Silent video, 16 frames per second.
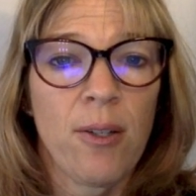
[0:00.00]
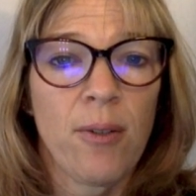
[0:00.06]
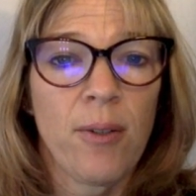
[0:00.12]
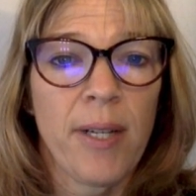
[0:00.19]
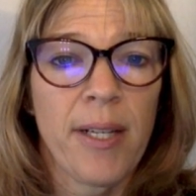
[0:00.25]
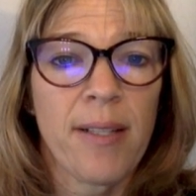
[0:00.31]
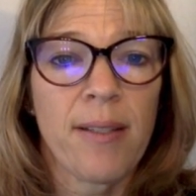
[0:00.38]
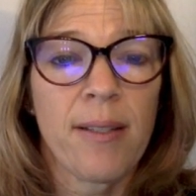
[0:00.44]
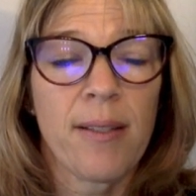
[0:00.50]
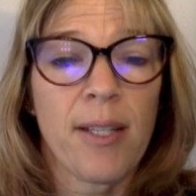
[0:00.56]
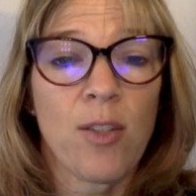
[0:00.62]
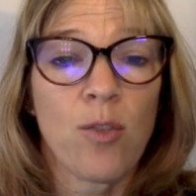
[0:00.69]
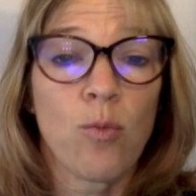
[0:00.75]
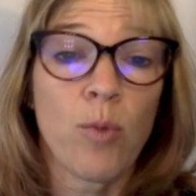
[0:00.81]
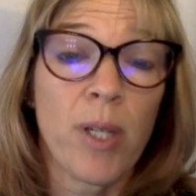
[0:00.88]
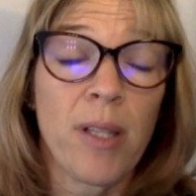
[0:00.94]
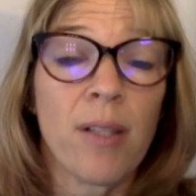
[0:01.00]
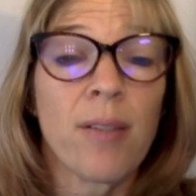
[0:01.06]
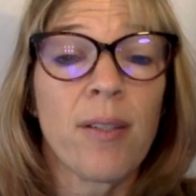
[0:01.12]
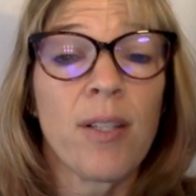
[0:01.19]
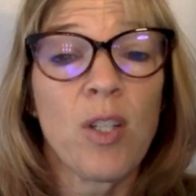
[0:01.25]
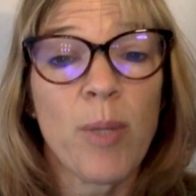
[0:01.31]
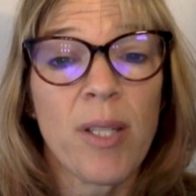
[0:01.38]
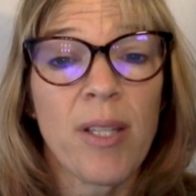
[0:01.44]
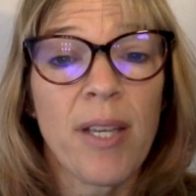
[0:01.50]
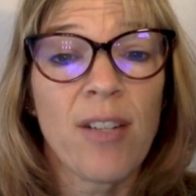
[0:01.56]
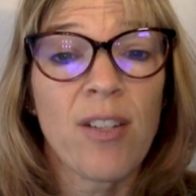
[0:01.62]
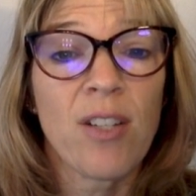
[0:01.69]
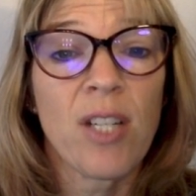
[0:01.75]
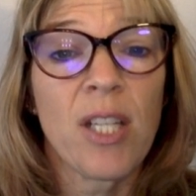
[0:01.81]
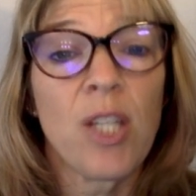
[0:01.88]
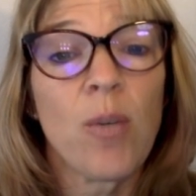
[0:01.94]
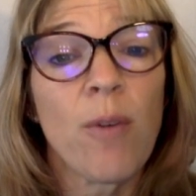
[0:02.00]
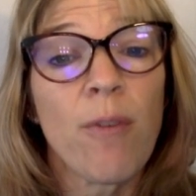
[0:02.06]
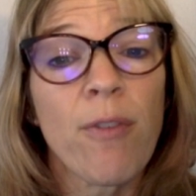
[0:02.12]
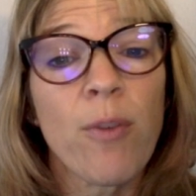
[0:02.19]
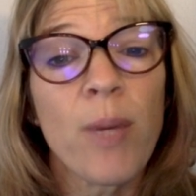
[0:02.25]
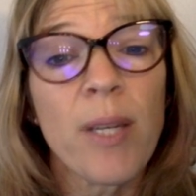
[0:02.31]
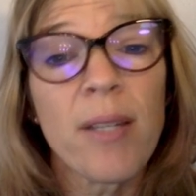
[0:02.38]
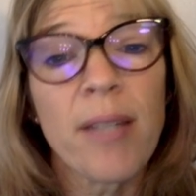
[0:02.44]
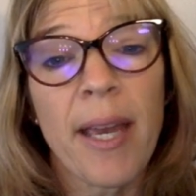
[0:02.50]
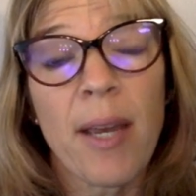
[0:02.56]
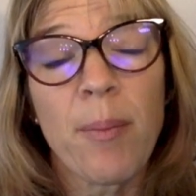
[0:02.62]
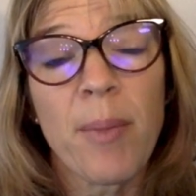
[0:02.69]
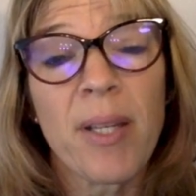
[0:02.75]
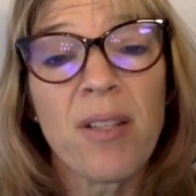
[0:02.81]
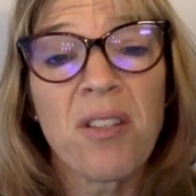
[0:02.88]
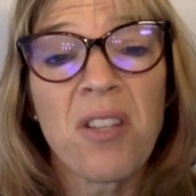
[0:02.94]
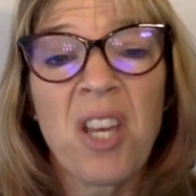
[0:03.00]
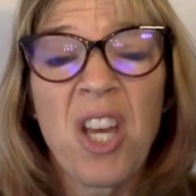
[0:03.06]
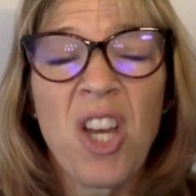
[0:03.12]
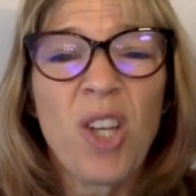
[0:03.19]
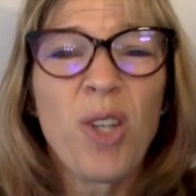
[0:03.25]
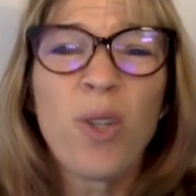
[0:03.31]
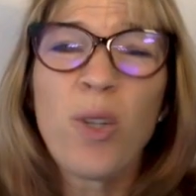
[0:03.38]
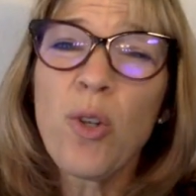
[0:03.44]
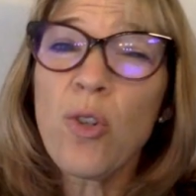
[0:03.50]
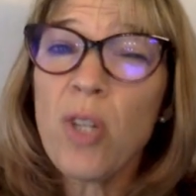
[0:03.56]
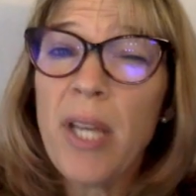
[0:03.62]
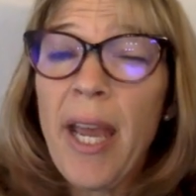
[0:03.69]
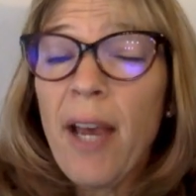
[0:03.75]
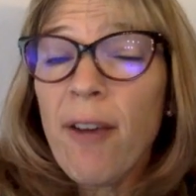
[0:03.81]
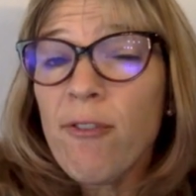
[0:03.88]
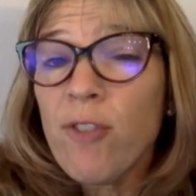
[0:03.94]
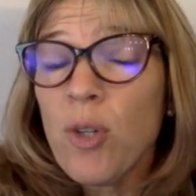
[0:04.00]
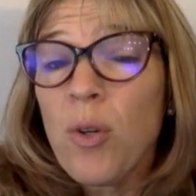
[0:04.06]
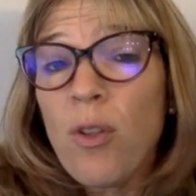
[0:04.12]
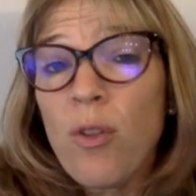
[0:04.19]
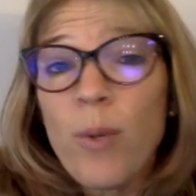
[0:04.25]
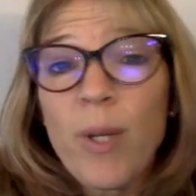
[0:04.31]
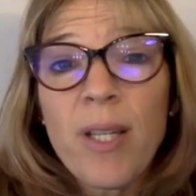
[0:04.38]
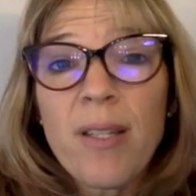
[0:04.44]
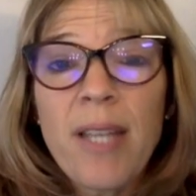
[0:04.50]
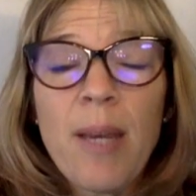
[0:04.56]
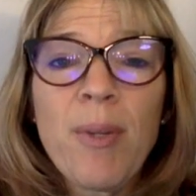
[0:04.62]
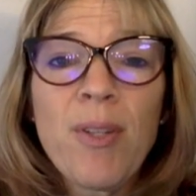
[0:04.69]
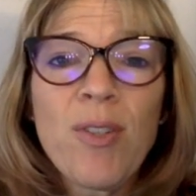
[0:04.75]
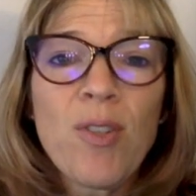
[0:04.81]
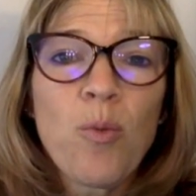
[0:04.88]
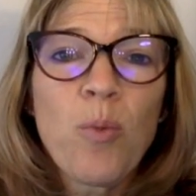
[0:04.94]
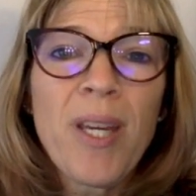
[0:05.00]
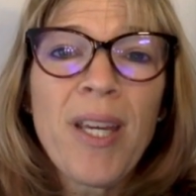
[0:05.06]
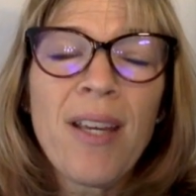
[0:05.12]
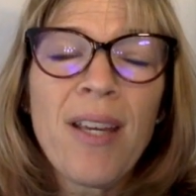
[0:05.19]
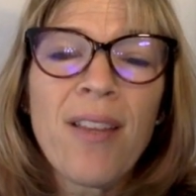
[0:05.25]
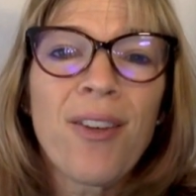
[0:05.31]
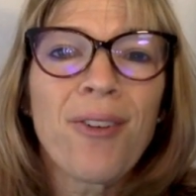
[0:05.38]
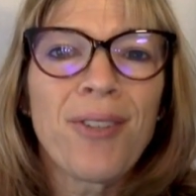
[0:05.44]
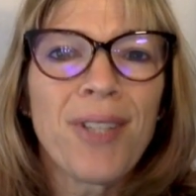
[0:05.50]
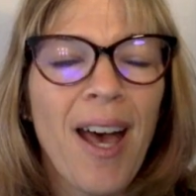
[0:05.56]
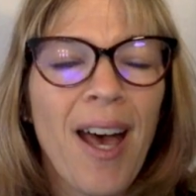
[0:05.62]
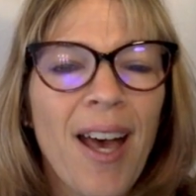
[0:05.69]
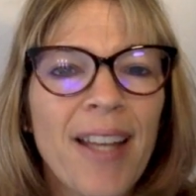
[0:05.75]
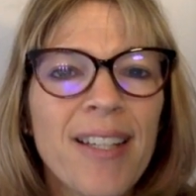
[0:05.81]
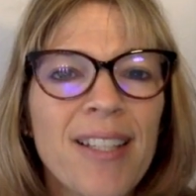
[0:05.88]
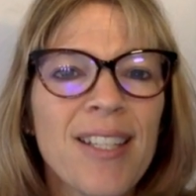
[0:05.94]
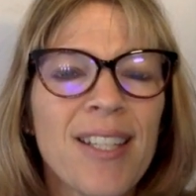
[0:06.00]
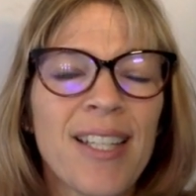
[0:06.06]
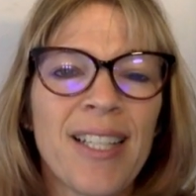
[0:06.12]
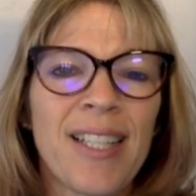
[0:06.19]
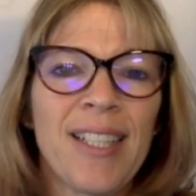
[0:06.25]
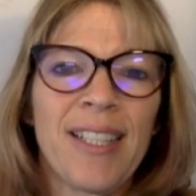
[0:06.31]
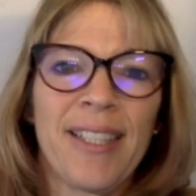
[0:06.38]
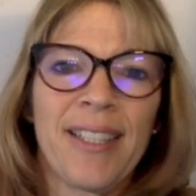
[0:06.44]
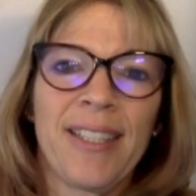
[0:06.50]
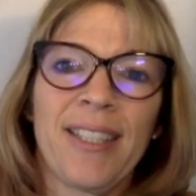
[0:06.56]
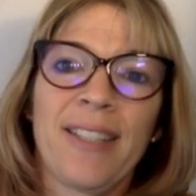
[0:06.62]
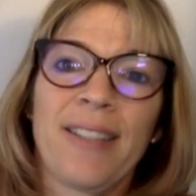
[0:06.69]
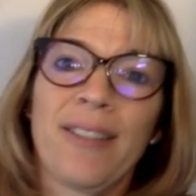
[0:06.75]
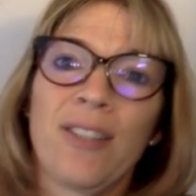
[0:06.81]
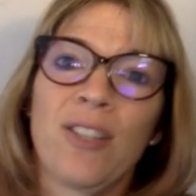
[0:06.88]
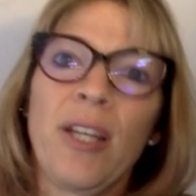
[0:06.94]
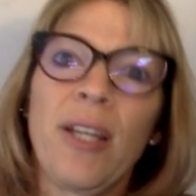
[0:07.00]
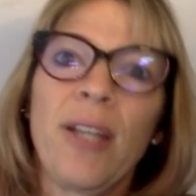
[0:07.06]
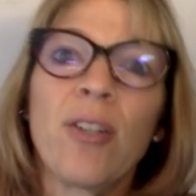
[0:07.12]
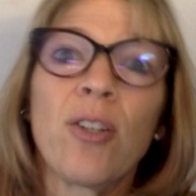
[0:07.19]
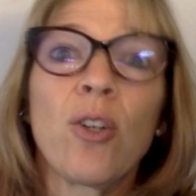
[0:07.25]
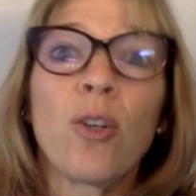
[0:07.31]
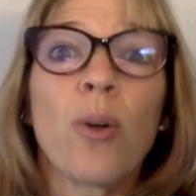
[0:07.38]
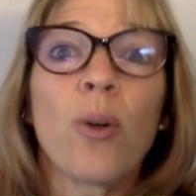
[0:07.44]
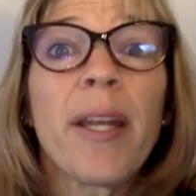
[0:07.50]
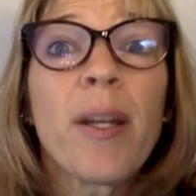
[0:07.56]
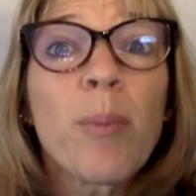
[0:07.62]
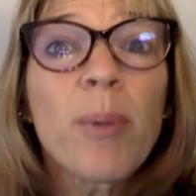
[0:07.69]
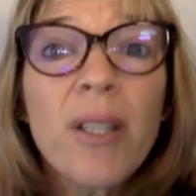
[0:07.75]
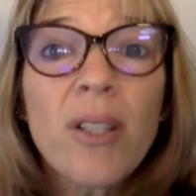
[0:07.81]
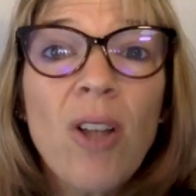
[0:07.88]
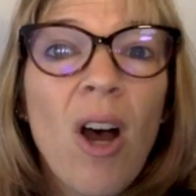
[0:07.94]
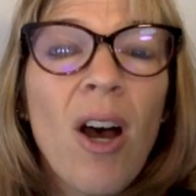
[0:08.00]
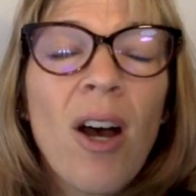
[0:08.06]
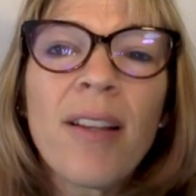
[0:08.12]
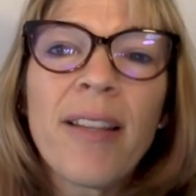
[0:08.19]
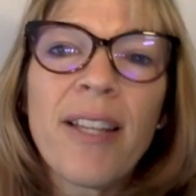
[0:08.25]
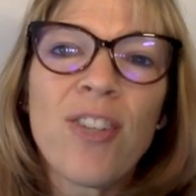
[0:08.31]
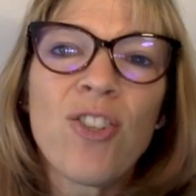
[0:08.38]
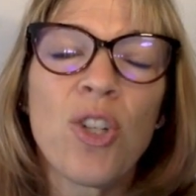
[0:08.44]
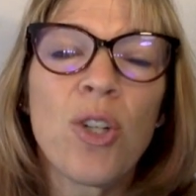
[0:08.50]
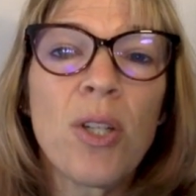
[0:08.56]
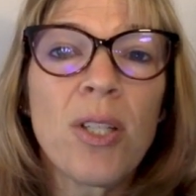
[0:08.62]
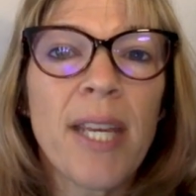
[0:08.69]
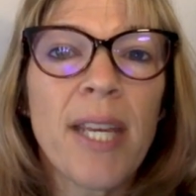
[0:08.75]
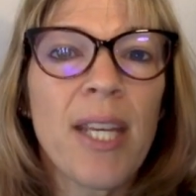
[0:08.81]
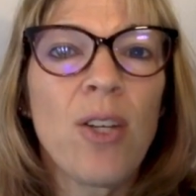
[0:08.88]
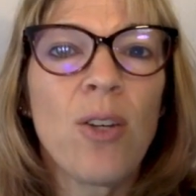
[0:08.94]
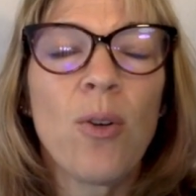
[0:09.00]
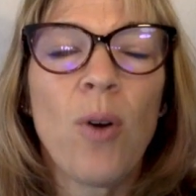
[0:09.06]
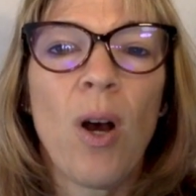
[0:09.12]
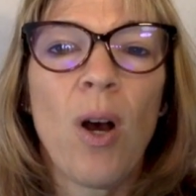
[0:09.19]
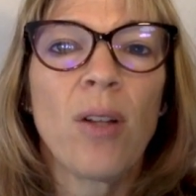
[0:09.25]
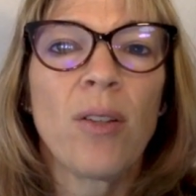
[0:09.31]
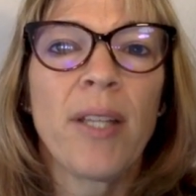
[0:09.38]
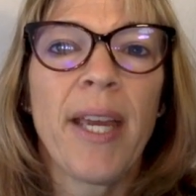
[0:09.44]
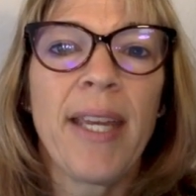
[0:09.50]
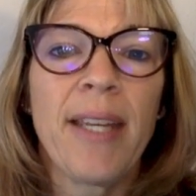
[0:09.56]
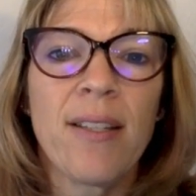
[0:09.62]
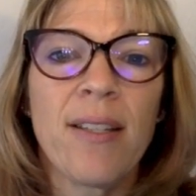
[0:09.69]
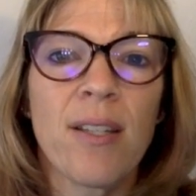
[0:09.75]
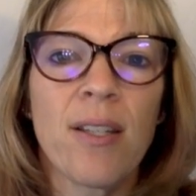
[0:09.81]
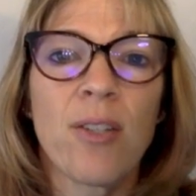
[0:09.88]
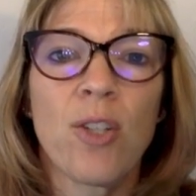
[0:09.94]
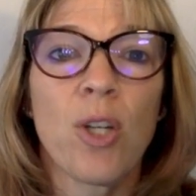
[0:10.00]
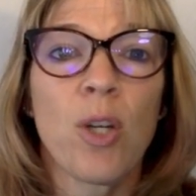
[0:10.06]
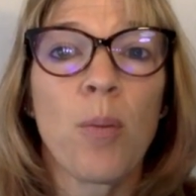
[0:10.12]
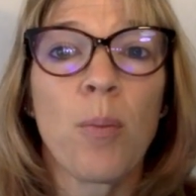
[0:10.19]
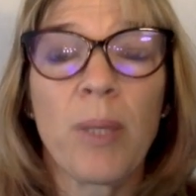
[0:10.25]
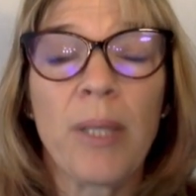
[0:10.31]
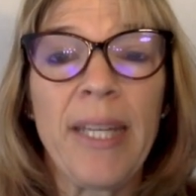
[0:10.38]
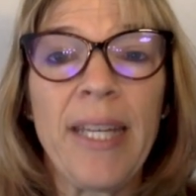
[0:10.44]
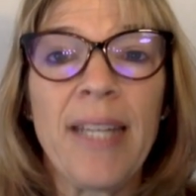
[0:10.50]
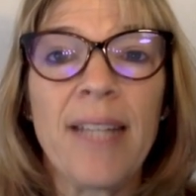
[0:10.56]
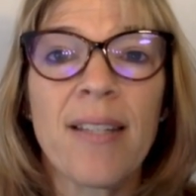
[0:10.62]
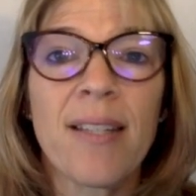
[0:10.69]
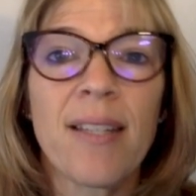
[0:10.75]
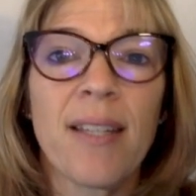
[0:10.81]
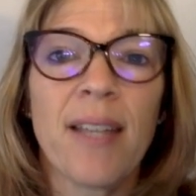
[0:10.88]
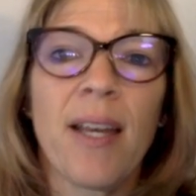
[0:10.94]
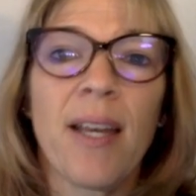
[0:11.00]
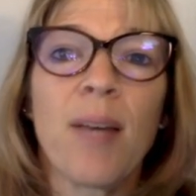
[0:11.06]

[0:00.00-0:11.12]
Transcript: It says read the syllabus section. You have 3 assignments. You'll usually have 2 to 3 assignments a week. They're not incredibly long. They shouldn't take you all night to complete.